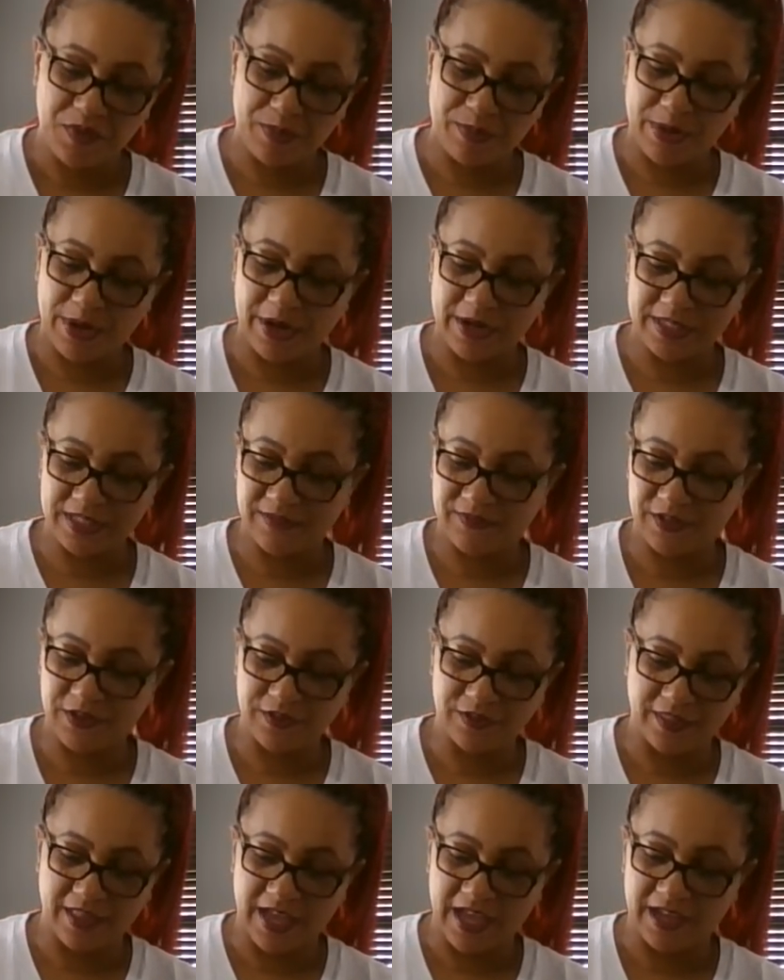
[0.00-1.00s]
what parts of
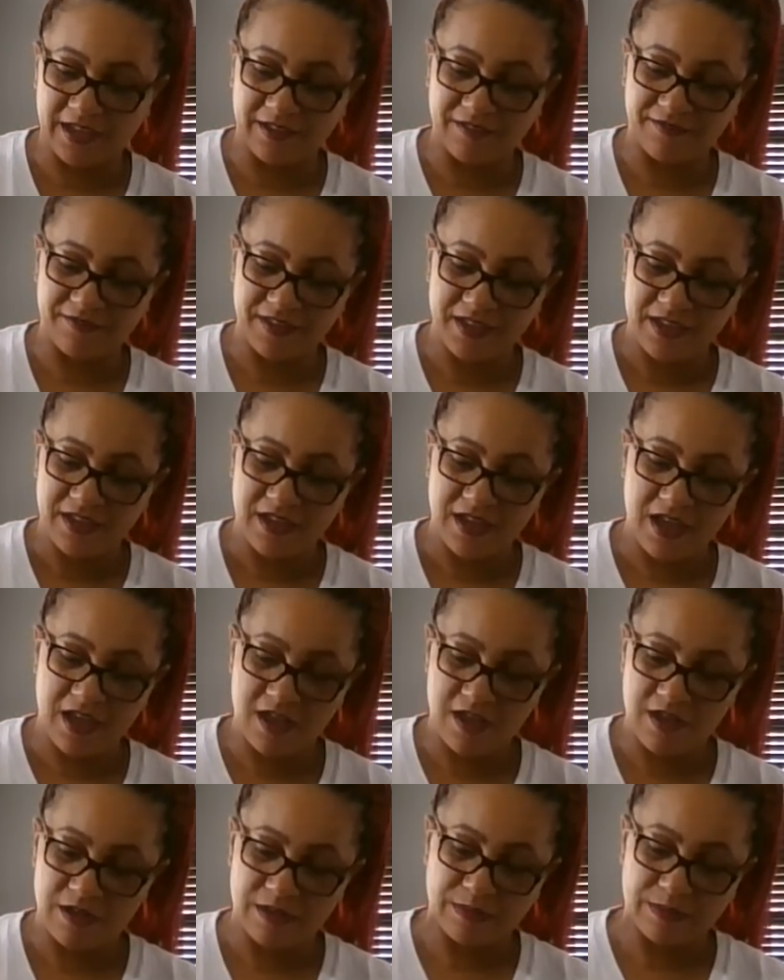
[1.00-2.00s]
your life
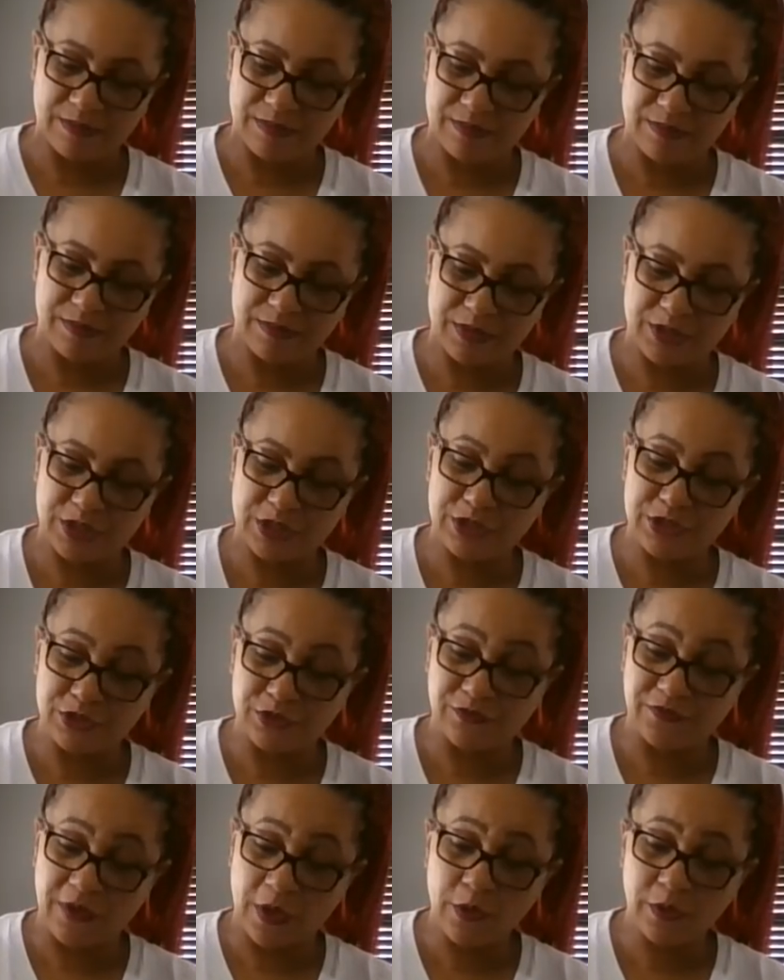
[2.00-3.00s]
um, should
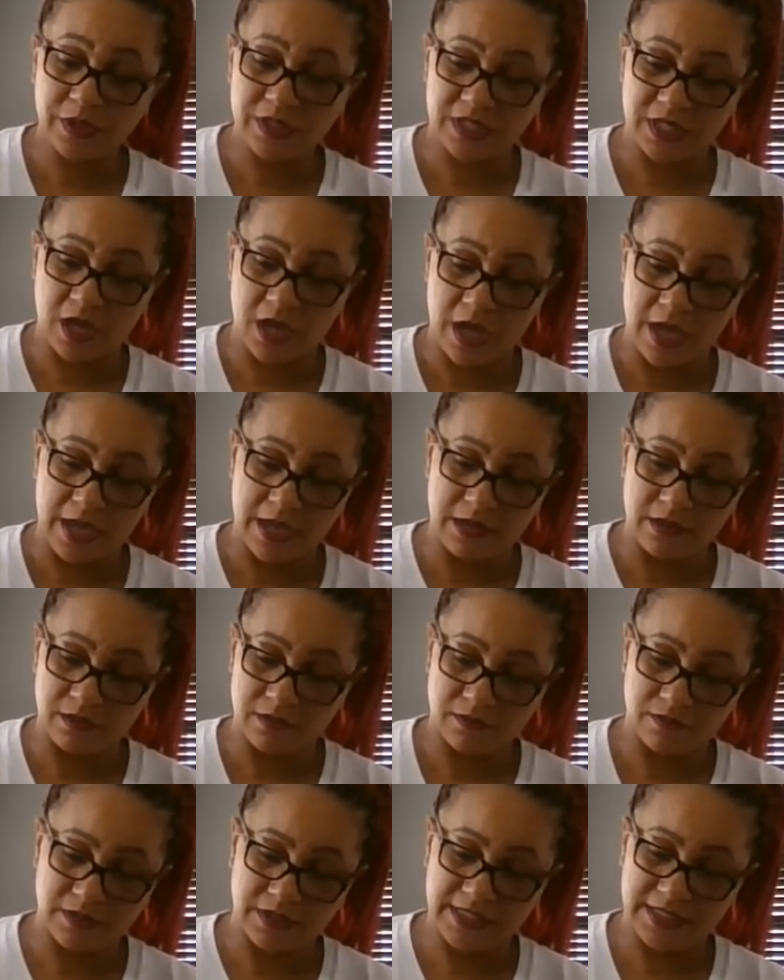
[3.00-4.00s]
you focus on?
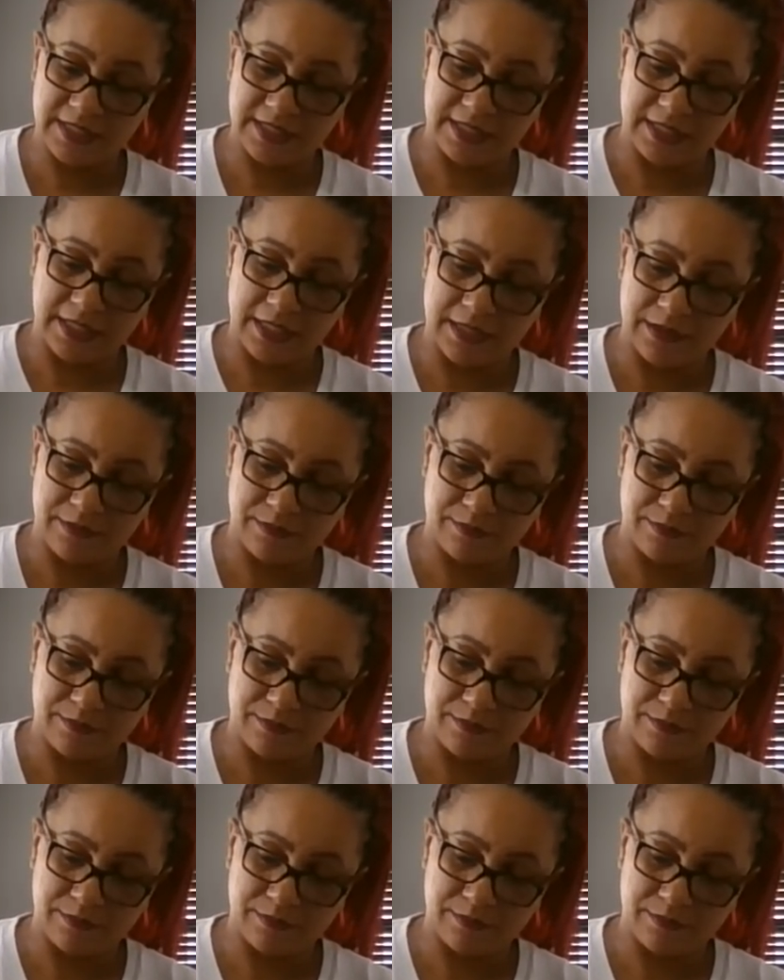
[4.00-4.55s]
Let's see.